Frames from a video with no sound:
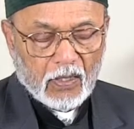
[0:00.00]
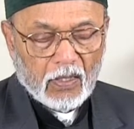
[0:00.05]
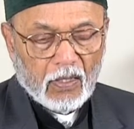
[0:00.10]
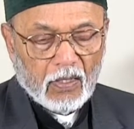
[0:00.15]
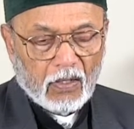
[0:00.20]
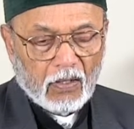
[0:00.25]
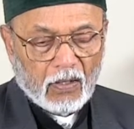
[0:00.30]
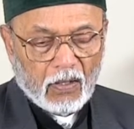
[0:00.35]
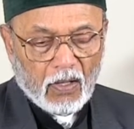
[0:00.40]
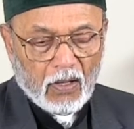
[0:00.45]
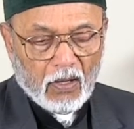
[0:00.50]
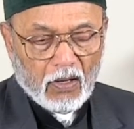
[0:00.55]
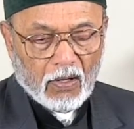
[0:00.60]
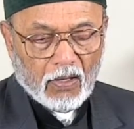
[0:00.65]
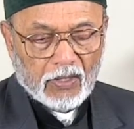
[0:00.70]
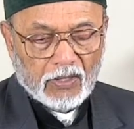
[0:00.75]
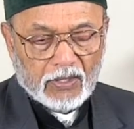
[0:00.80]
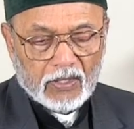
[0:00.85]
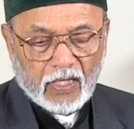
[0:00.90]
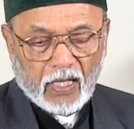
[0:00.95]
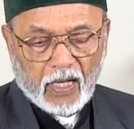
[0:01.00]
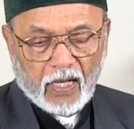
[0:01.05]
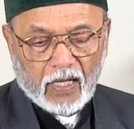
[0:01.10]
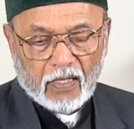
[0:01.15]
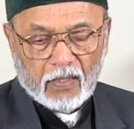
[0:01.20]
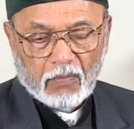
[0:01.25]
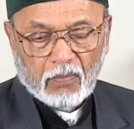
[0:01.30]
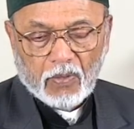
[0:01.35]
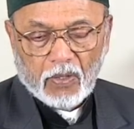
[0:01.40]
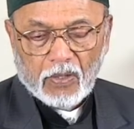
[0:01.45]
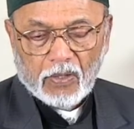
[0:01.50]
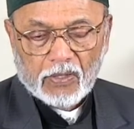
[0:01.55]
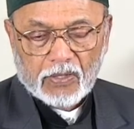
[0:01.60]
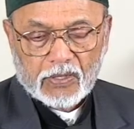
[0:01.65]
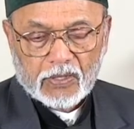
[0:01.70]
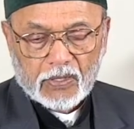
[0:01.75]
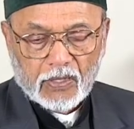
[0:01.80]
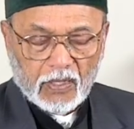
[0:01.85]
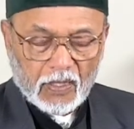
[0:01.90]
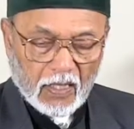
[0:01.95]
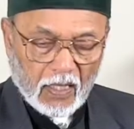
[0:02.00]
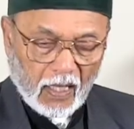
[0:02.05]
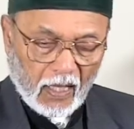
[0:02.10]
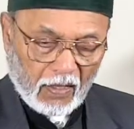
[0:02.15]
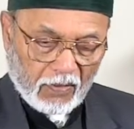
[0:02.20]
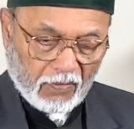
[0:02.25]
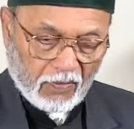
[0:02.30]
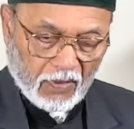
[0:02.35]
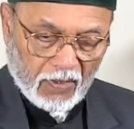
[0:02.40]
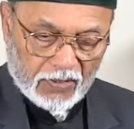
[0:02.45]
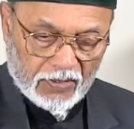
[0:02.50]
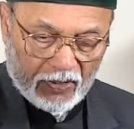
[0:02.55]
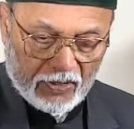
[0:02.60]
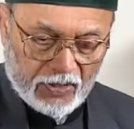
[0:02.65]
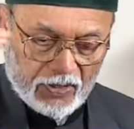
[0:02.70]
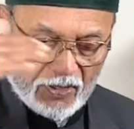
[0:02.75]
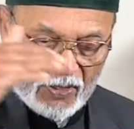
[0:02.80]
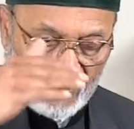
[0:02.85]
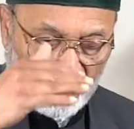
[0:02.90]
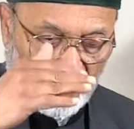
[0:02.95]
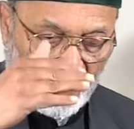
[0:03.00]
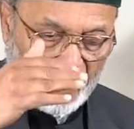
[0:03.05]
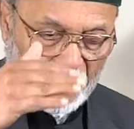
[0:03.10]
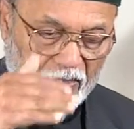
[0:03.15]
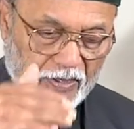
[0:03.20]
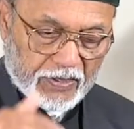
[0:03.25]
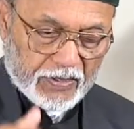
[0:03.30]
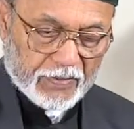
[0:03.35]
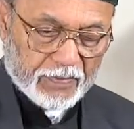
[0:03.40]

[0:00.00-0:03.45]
large cannonballs across the straits.